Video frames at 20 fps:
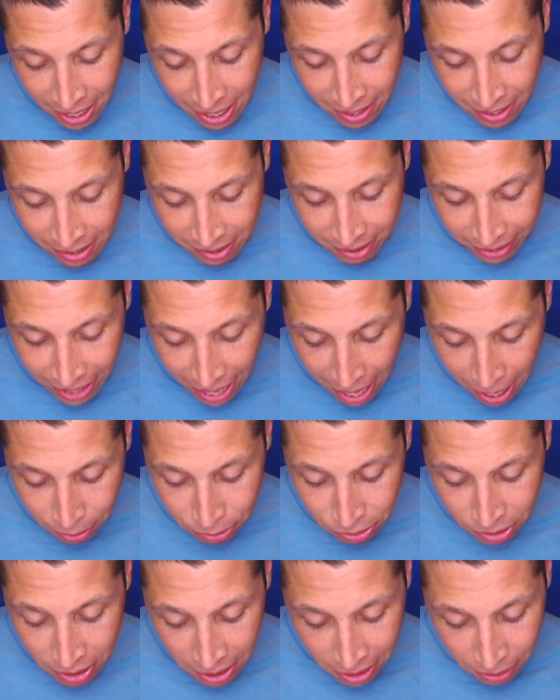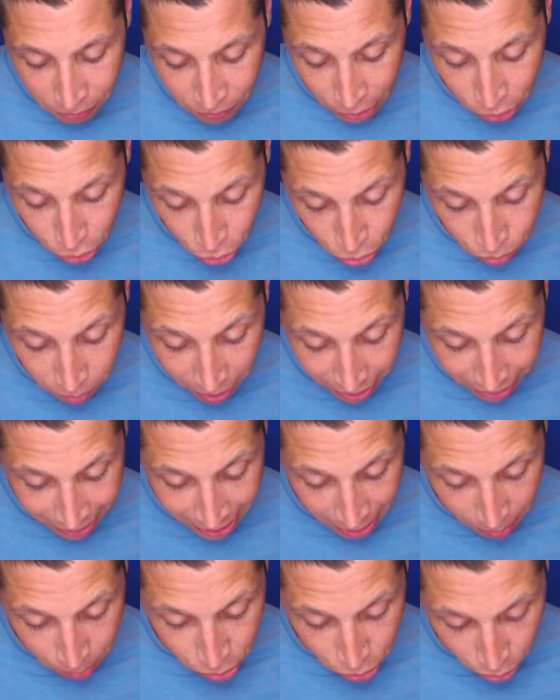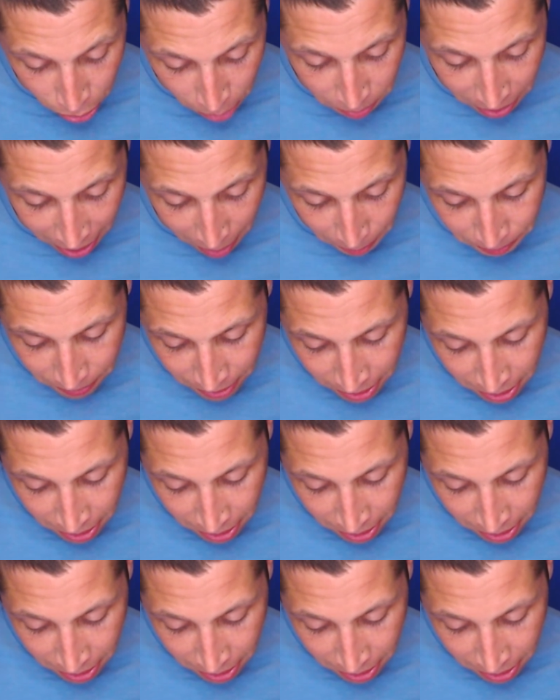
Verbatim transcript: This allows the fish to readily absorb them.